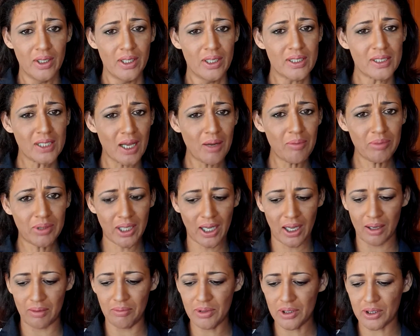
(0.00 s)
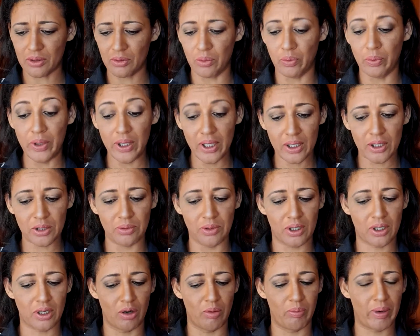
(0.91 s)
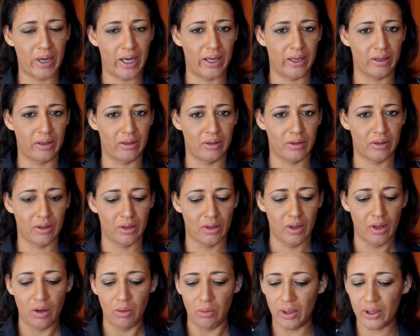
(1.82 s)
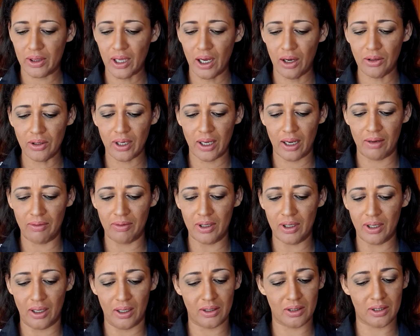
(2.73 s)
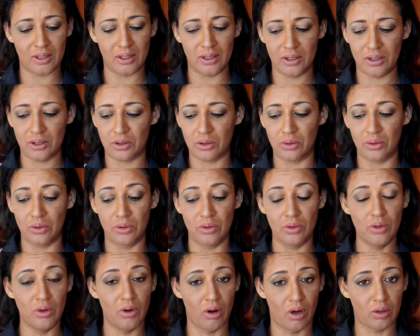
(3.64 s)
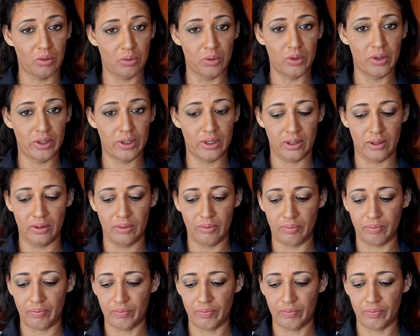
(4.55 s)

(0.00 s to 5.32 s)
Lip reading: Sometimes weeks would go by without having access to hot water.